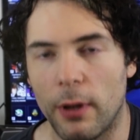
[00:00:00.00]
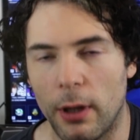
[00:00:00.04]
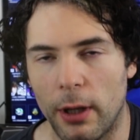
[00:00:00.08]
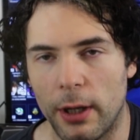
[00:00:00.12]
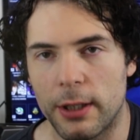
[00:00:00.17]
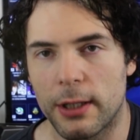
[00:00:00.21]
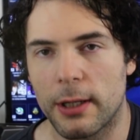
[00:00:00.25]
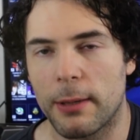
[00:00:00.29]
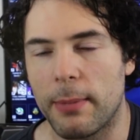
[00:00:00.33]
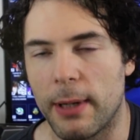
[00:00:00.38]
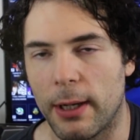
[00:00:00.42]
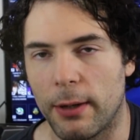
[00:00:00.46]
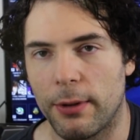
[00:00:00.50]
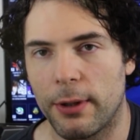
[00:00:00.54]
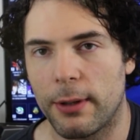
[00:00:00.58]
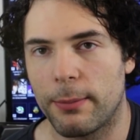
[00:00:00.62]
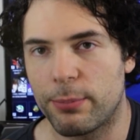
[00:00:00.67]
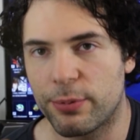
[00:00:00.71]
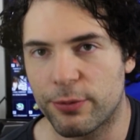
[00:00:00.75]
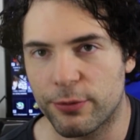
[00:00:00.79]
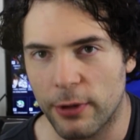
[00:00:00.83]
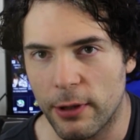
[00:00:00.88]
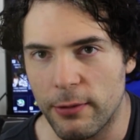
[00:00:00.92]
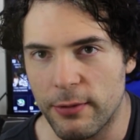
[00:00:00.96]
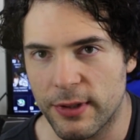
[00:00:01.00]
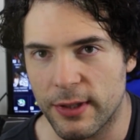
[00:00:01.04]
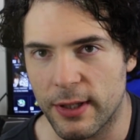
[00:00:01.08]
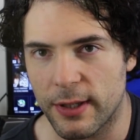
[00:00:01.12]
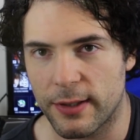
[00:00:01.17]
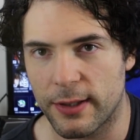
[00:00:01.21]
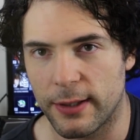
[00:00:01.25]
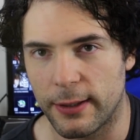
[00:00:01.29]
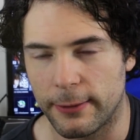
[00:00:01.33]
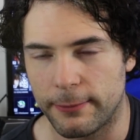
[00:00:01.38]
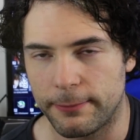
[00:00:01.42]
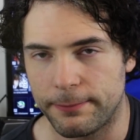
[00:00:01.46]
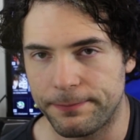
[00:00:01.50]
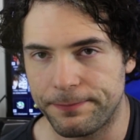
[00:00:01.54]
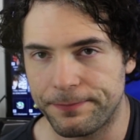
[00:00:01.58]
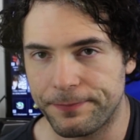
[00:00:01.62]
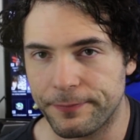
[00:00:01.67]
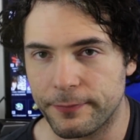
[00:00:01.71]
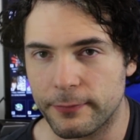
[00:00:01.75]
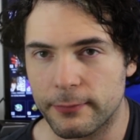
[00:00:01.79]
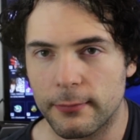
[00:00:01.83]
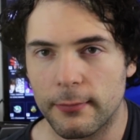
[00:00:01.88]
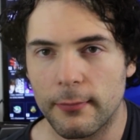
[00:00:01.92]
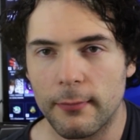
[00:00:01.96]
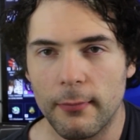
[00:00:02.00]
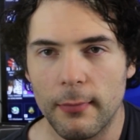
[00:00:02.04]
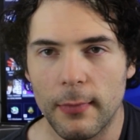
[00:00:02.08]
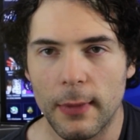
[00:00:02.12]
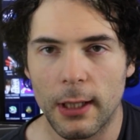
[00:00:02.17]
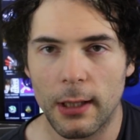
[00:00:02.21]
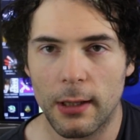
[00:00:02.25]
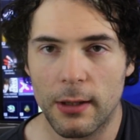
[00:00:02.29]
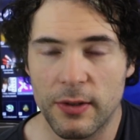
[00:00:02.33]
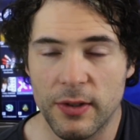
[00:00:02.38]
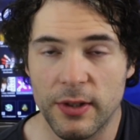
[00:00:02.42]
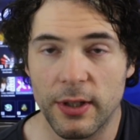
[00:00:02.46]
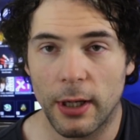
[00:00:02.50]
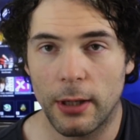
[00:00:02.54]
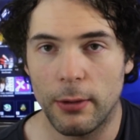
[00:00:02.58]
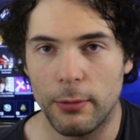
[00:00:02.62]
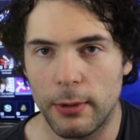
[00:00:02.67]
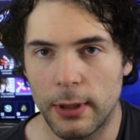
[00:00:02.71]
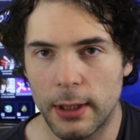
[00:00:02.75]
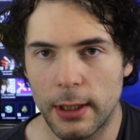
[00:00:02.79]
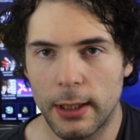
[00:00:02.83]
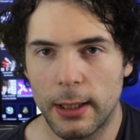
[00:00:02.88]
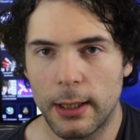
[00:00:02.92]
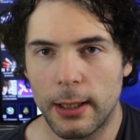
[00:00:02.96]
learned about the processor. So,